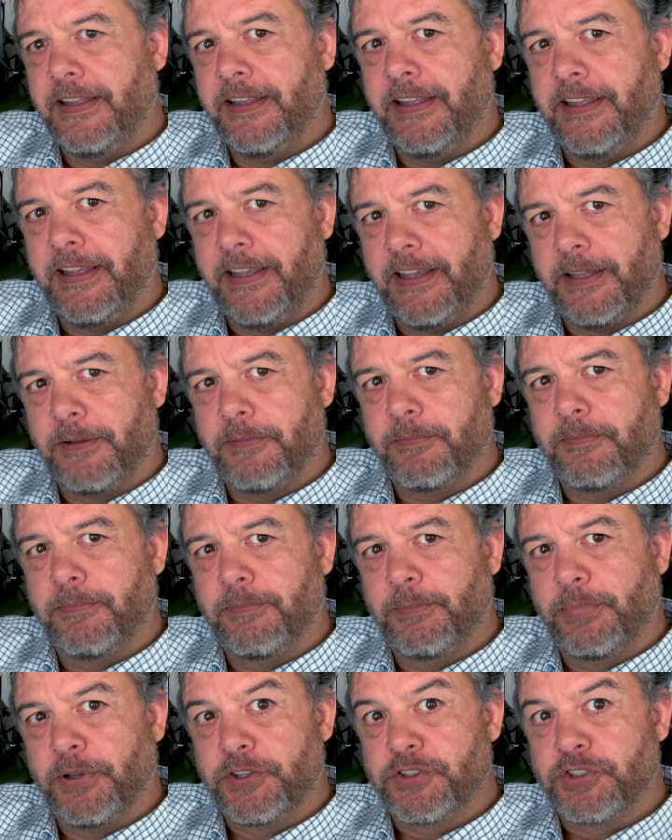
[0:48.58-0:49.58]

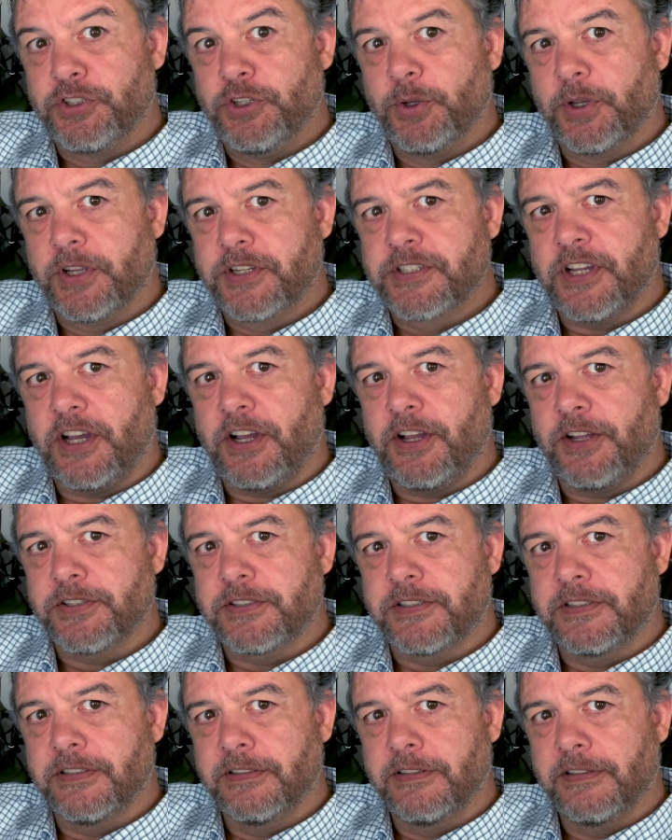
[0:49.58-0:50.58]
It puts new
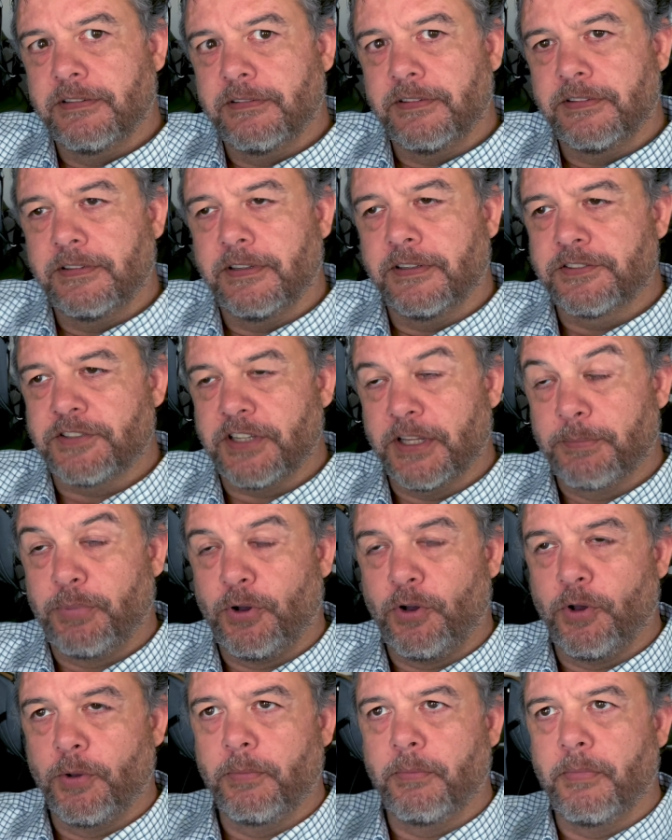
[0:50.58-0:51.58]
exhaust
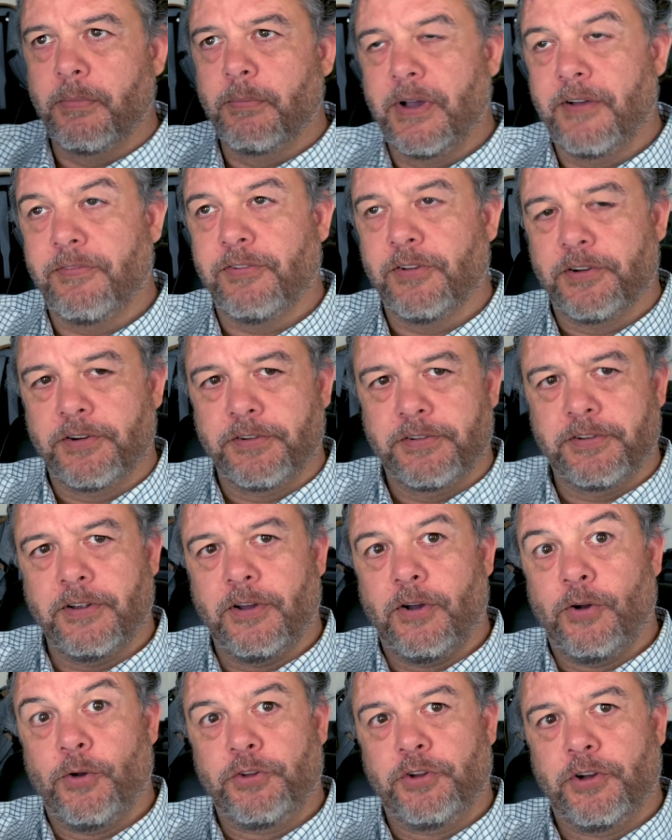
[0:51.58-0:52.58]
slip-on mufflers
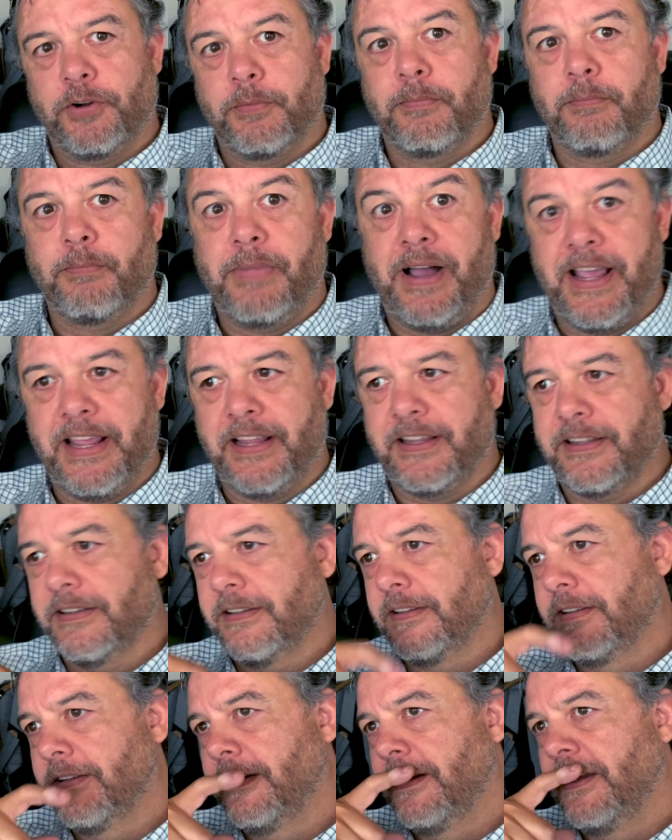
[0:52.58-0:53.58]
on your bike.
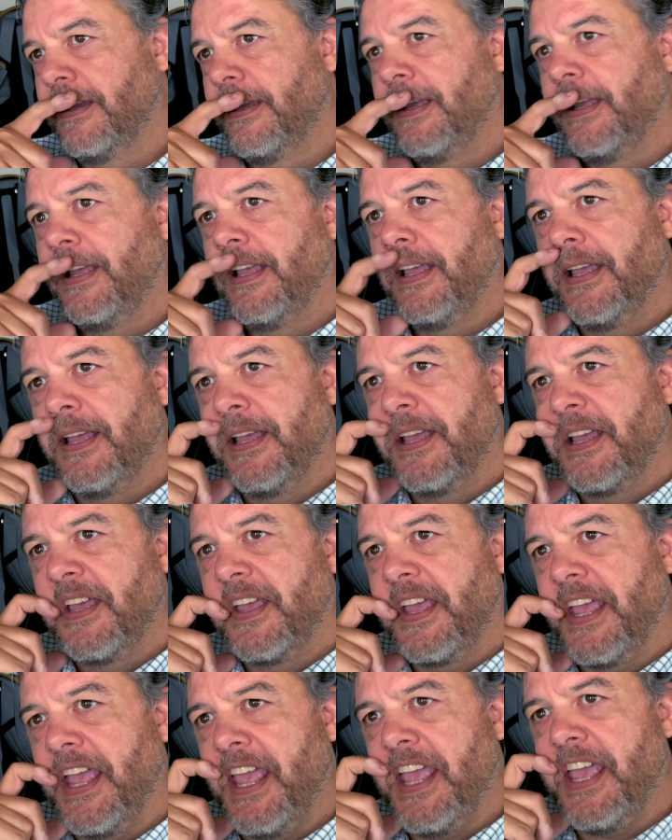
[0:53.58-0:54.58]

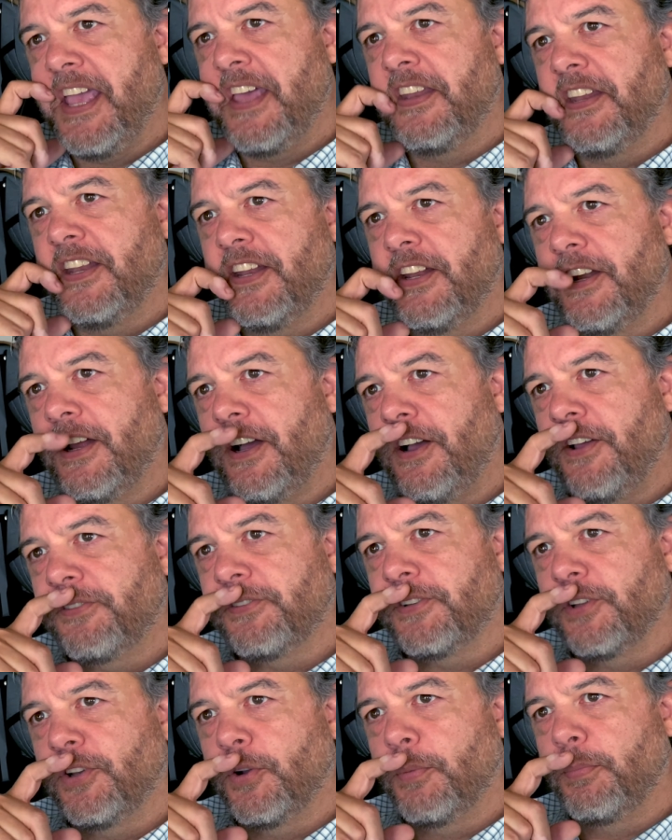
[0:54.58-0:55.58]
And it
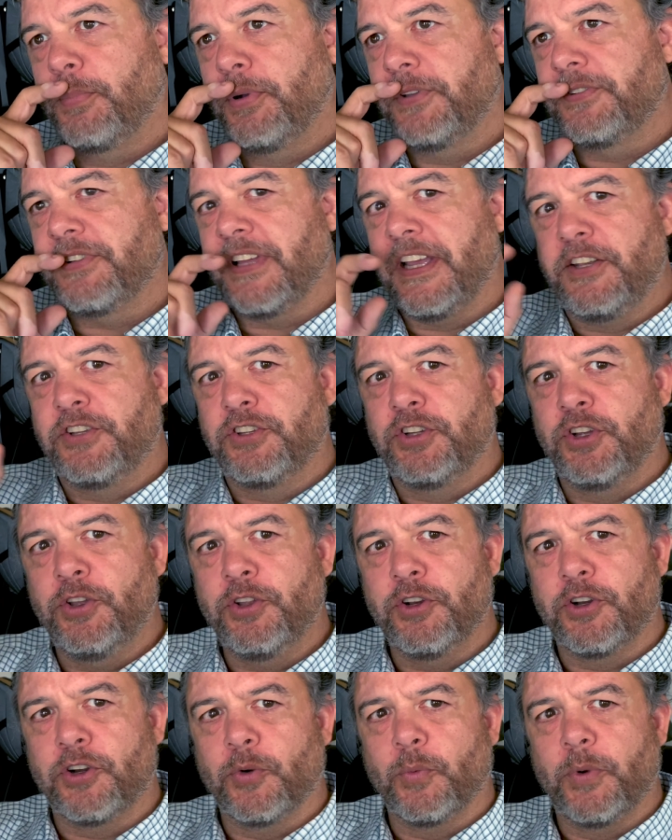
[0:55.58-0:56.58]
also puts a
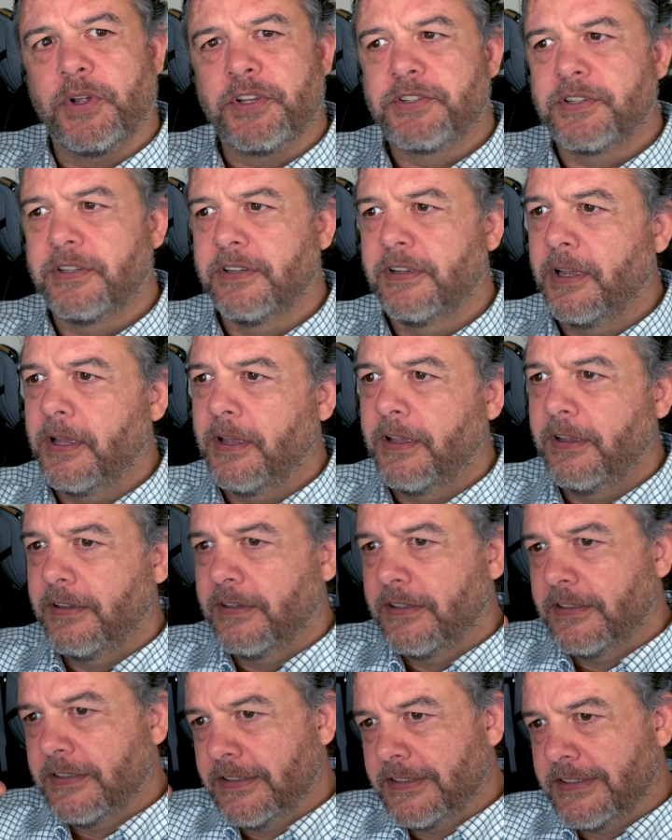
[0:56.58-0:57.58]
tuner, which
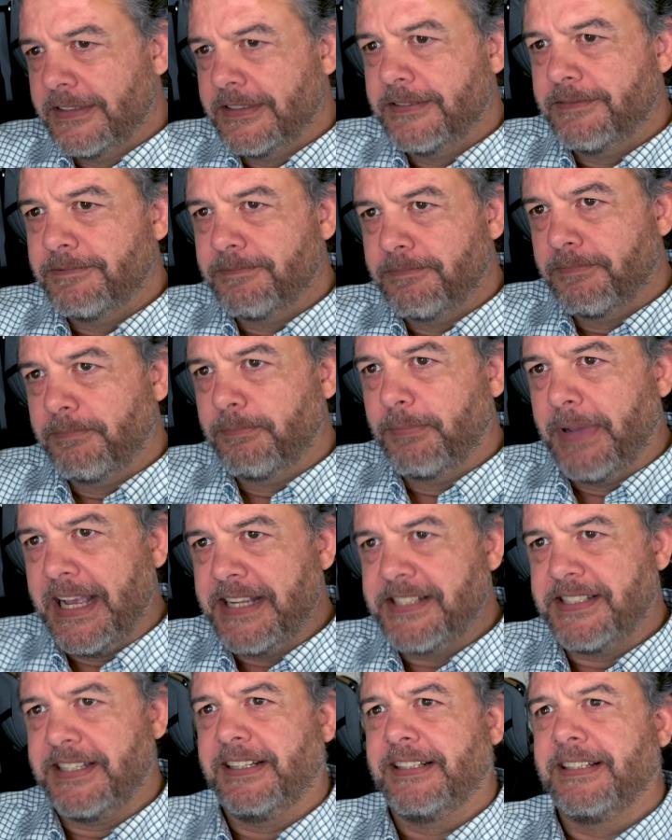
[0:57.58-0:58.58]

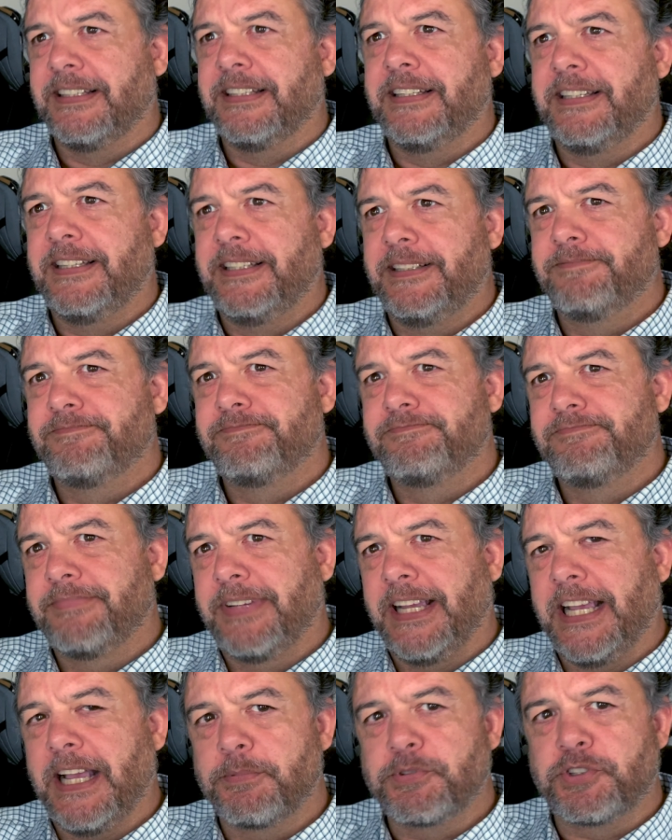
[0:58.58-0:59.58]
basically
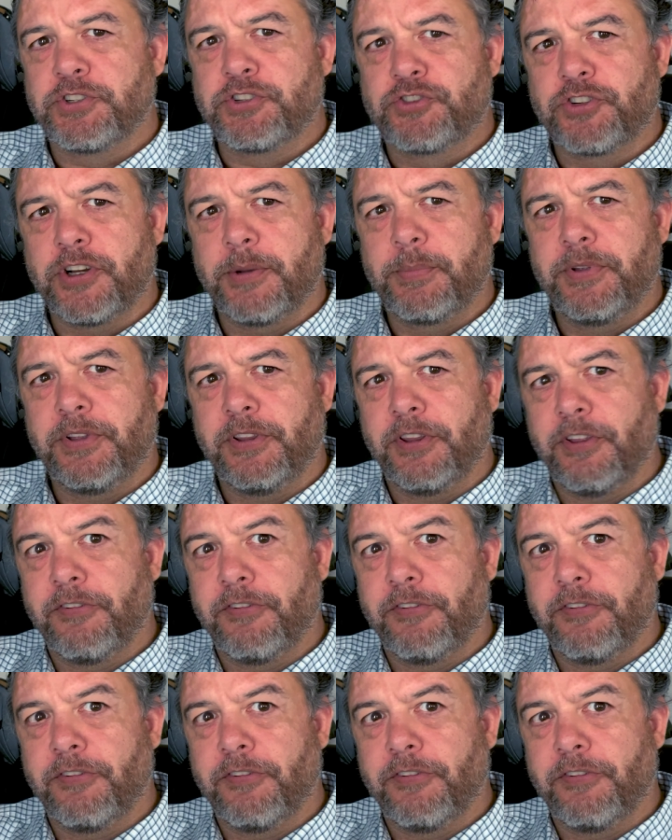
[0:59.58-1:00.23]
helps distribute the